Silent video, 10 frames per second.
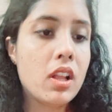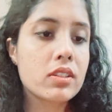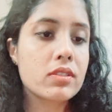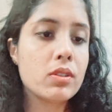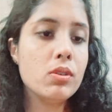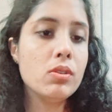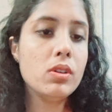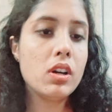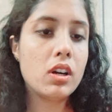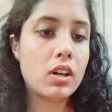
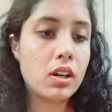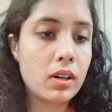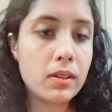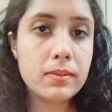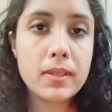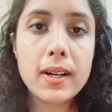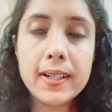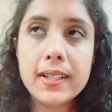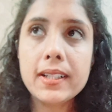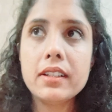So
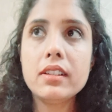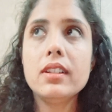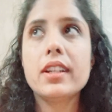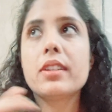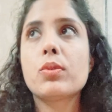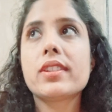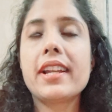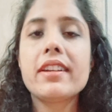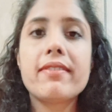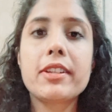earlier it was
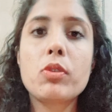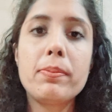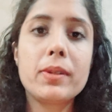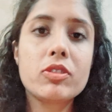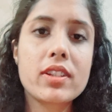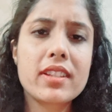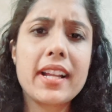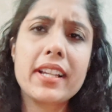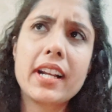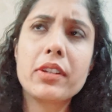like when you are purchasing
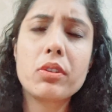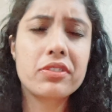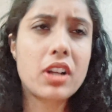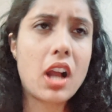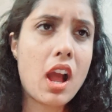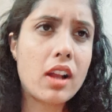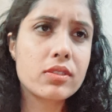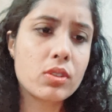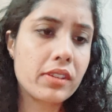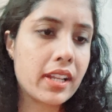any kind of cars
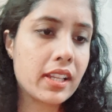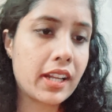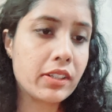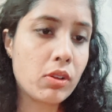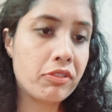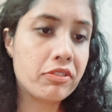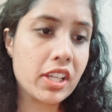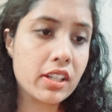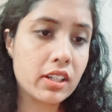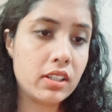or any kind of
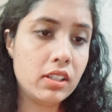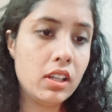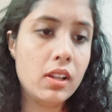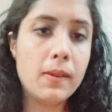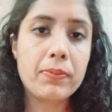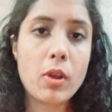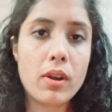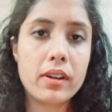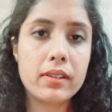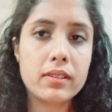vehicle,
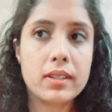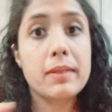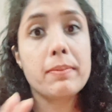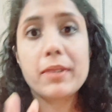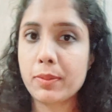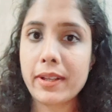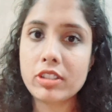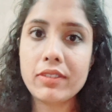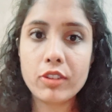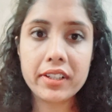or
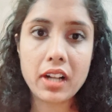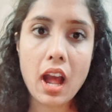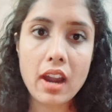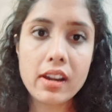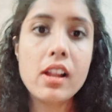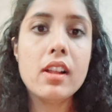especially for car,